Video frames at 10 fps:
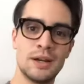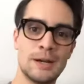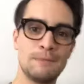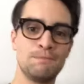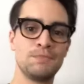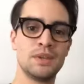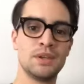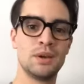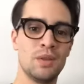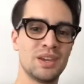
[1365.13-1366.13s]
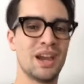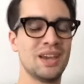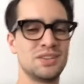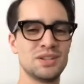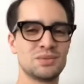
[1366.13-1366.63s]
Um, the
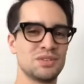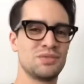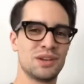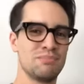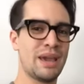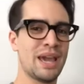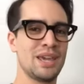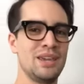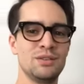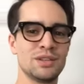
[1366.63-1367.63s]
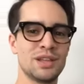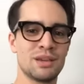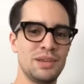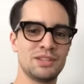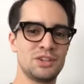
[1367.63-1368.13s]
guys used were just fucking baggy and you look like a
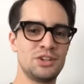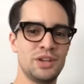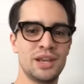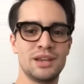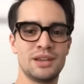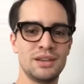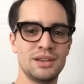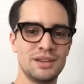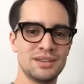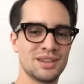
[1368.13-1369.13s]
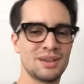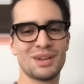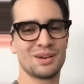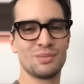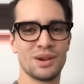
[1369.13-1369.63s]
piece of shit. I was like, I'm
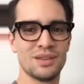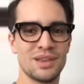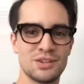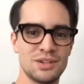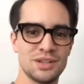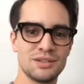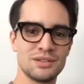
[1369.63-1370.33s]
not gonna wear that shit.